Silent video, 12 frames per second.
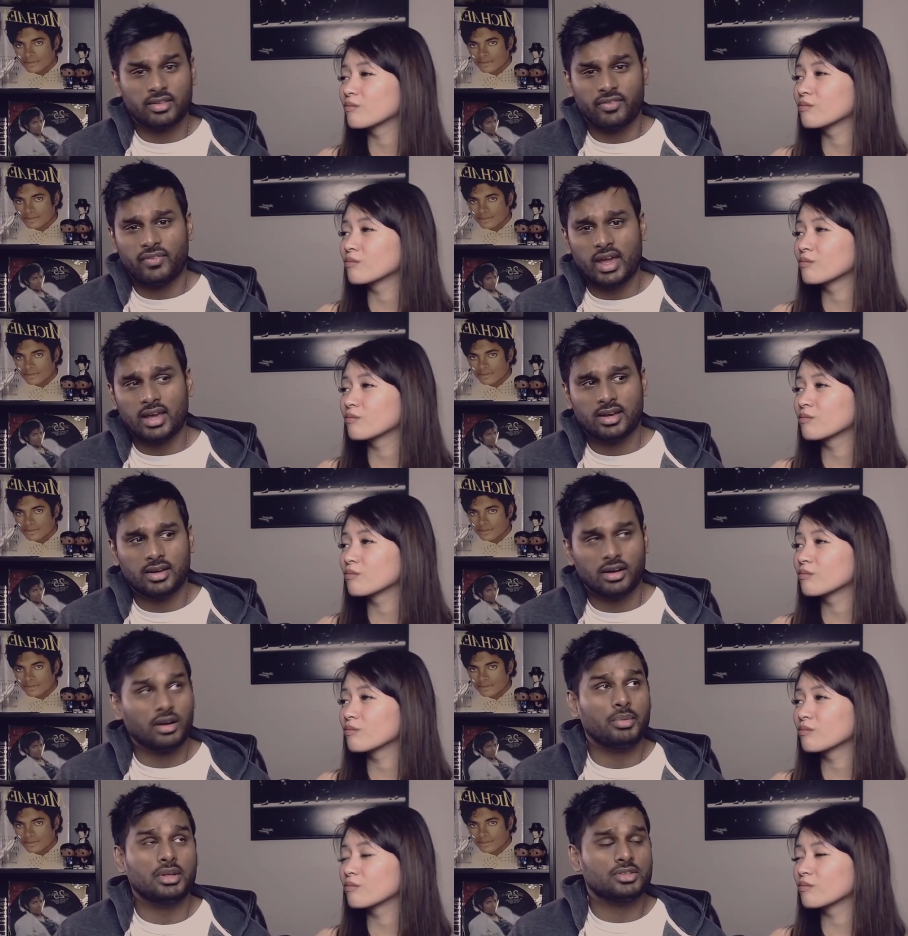Speaker 1: the fake
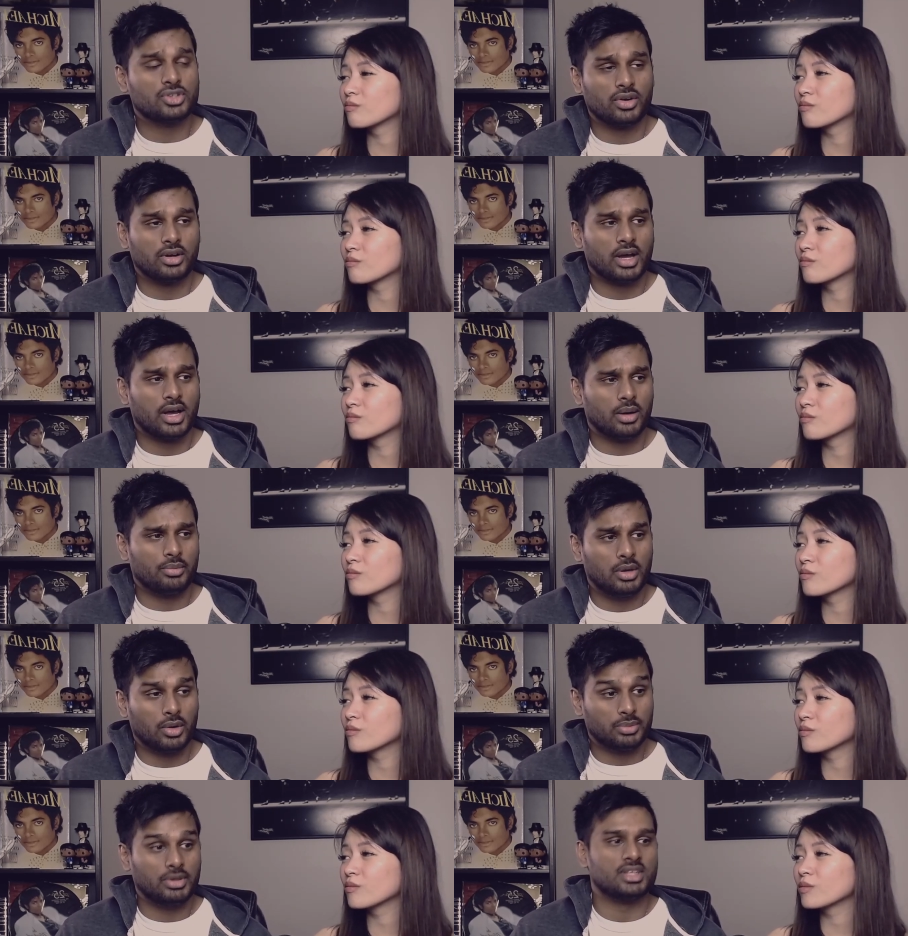or I mean sorry um
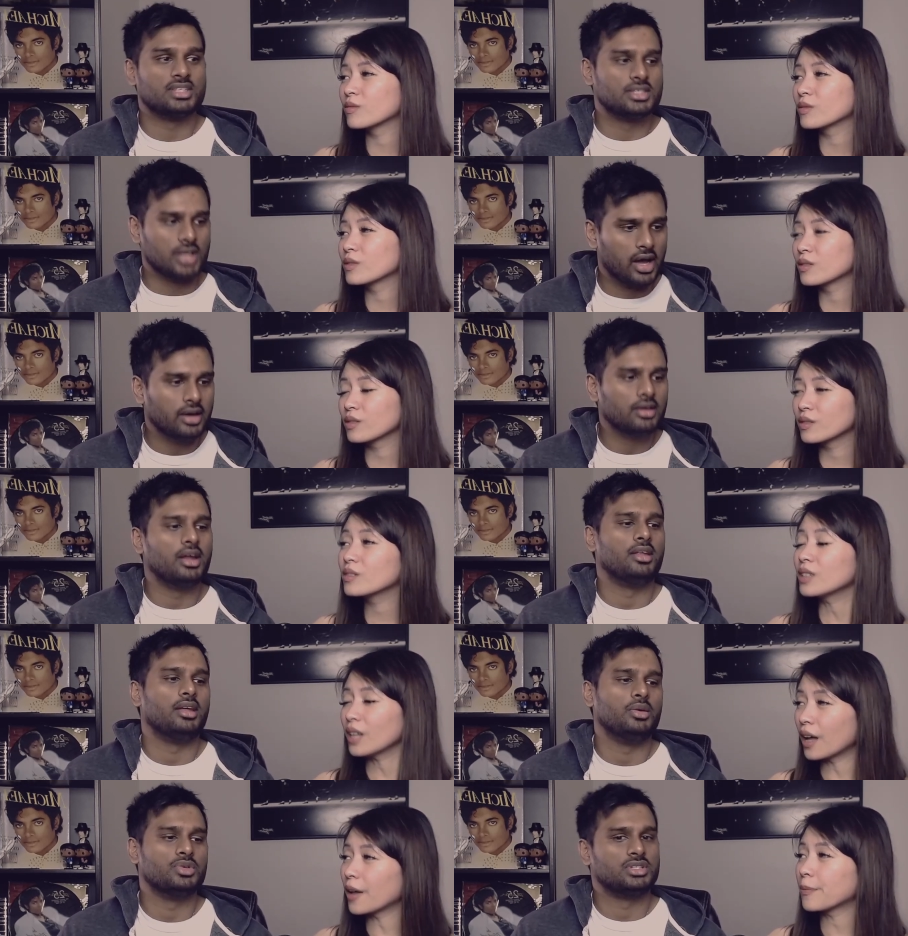he wanted to be the son
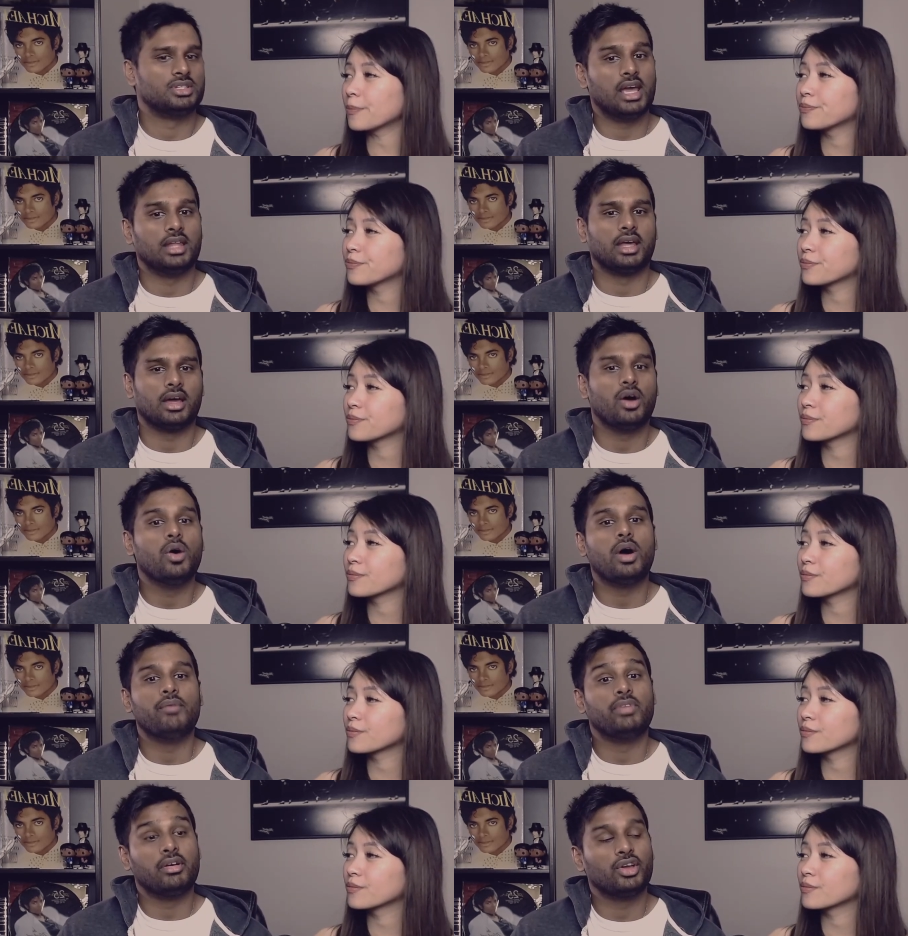and yeah. saying like
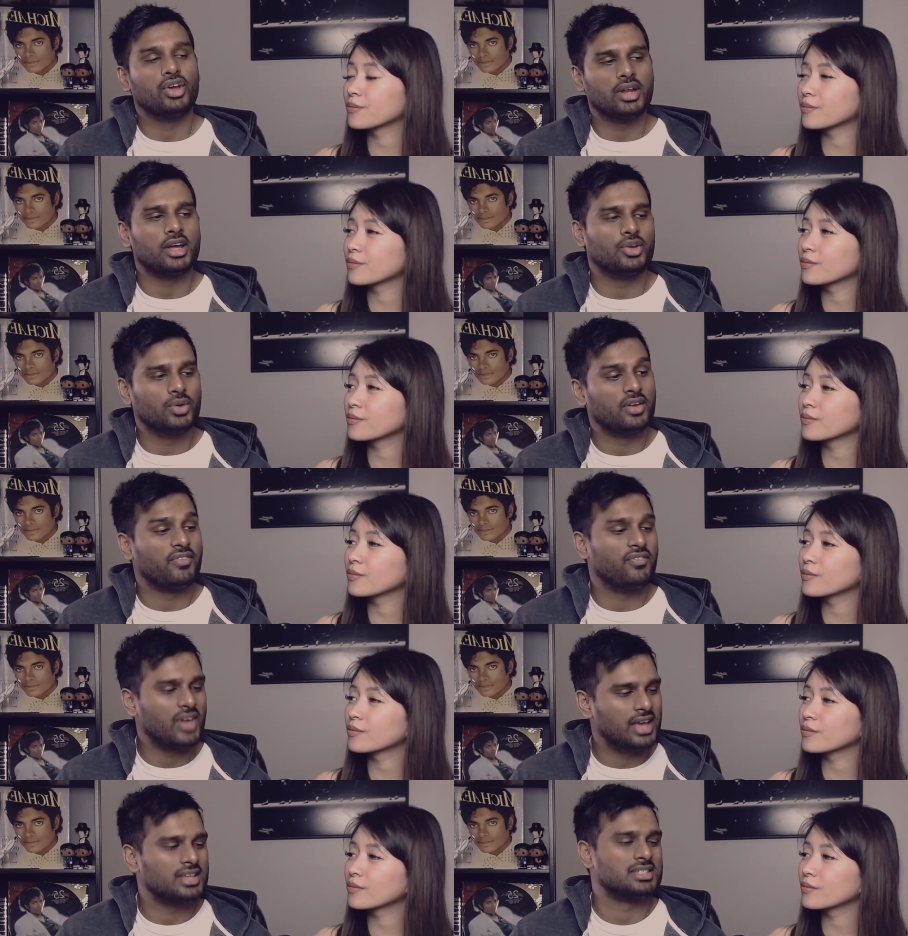oh I'm very good at doing a
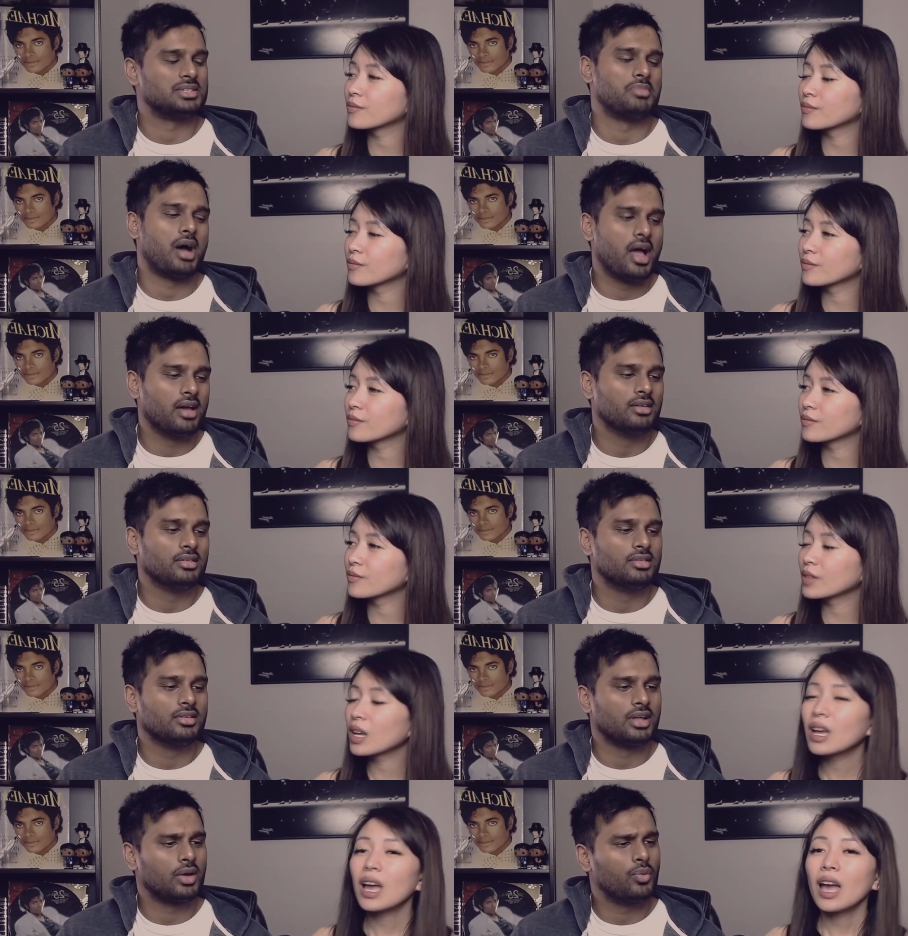fake smile
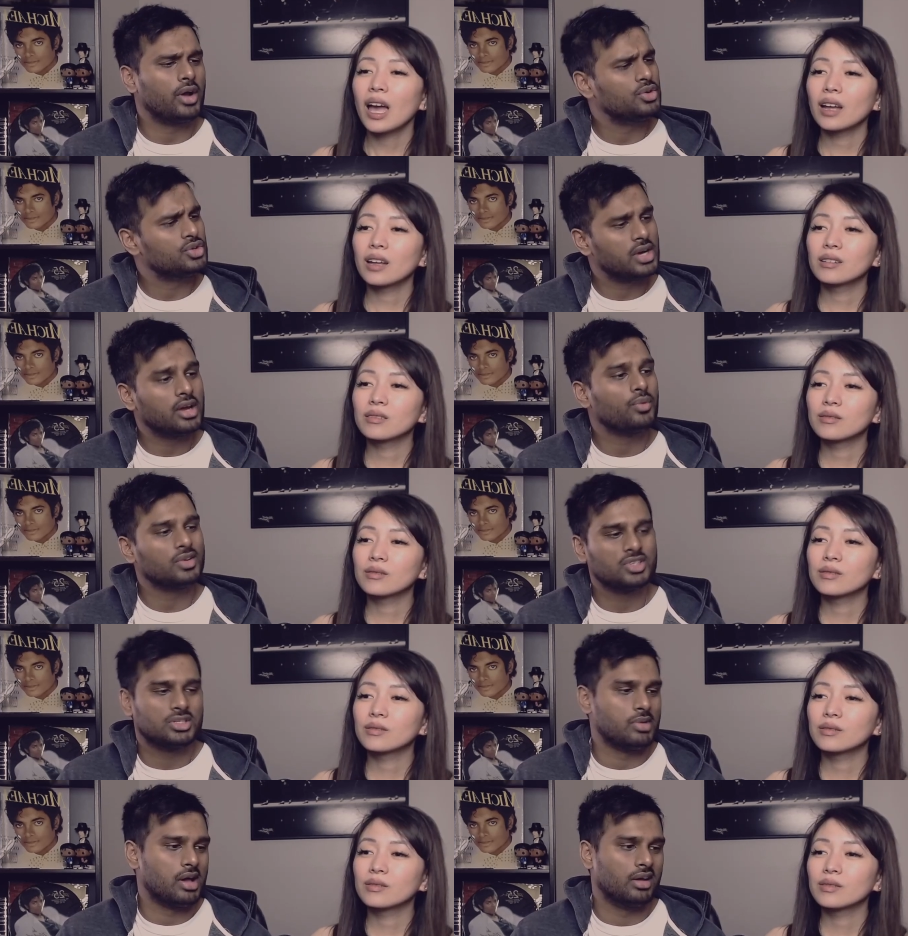and they're like why don't you try a
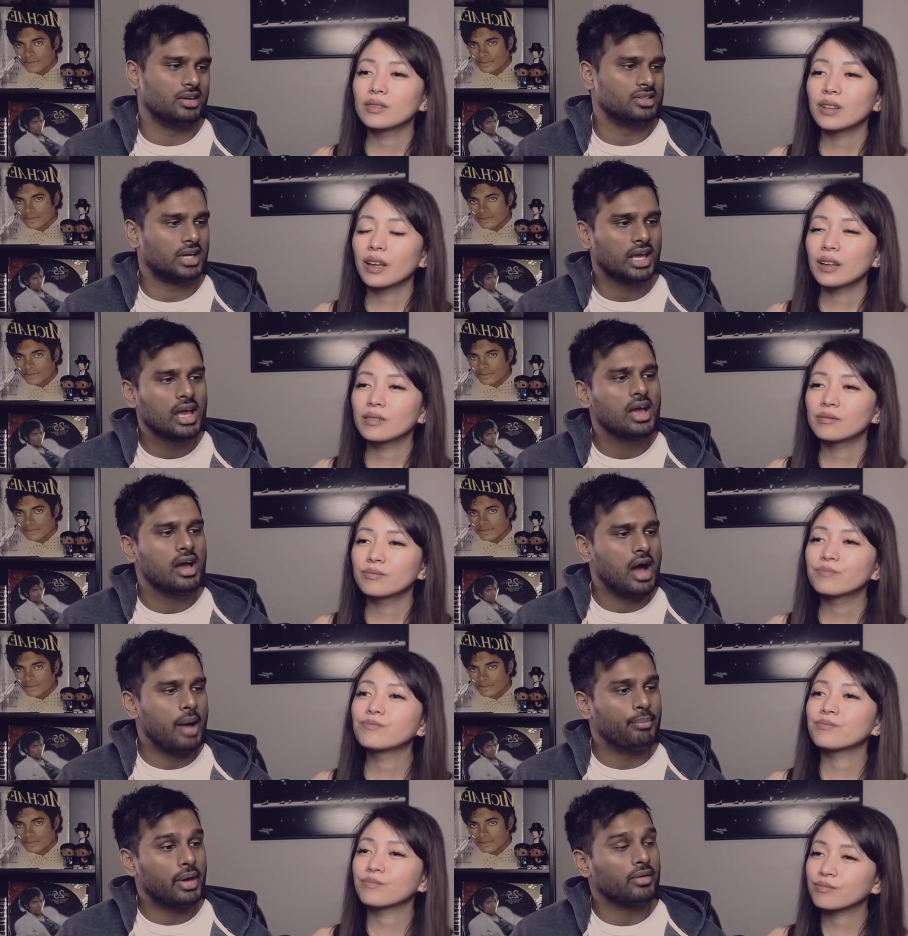real smile and he's like
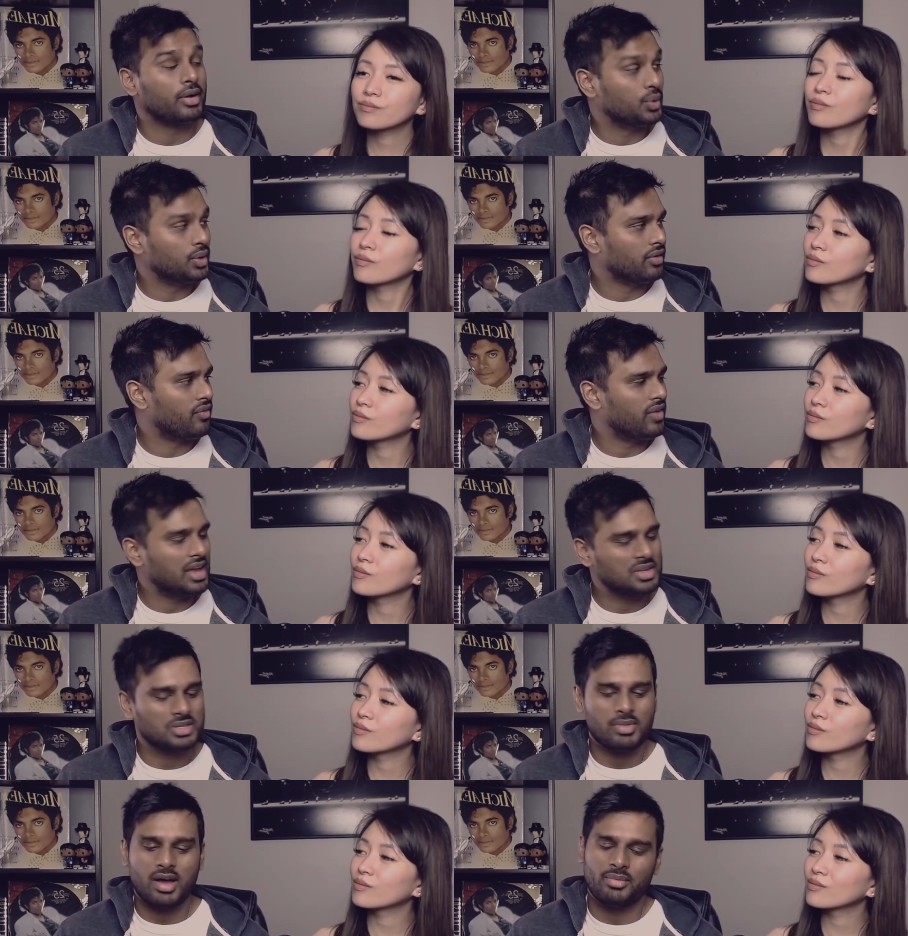I'm better at doing a
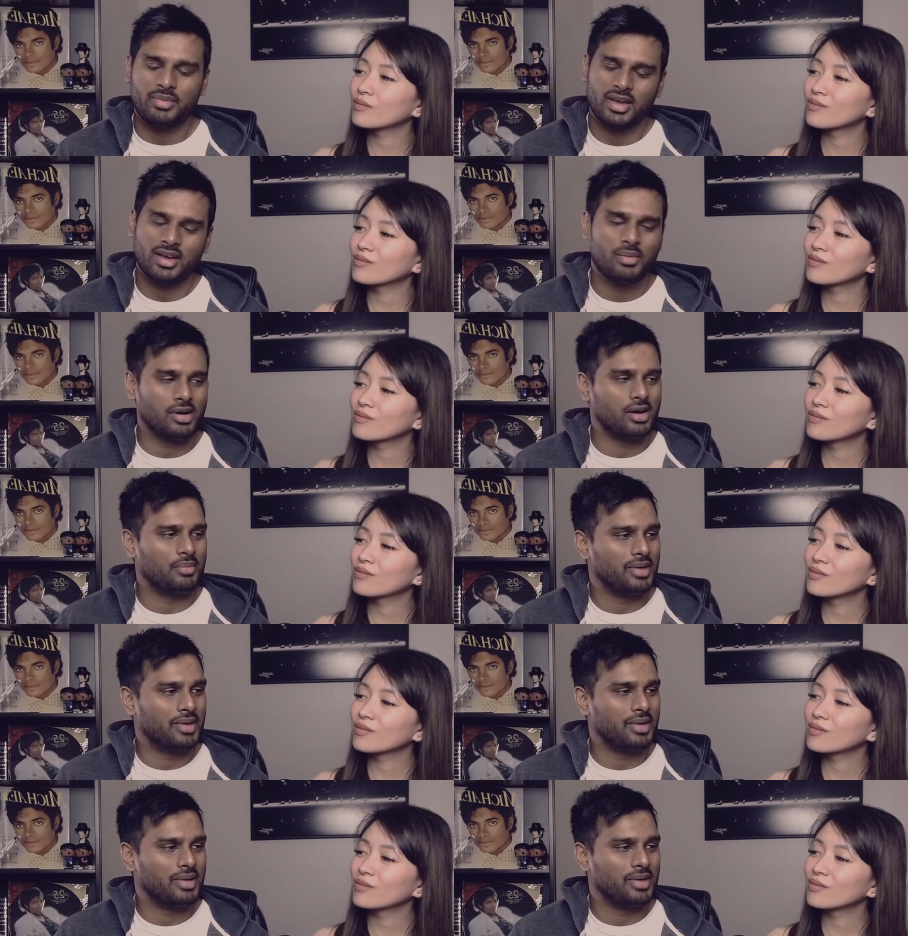fake smile I'm like come on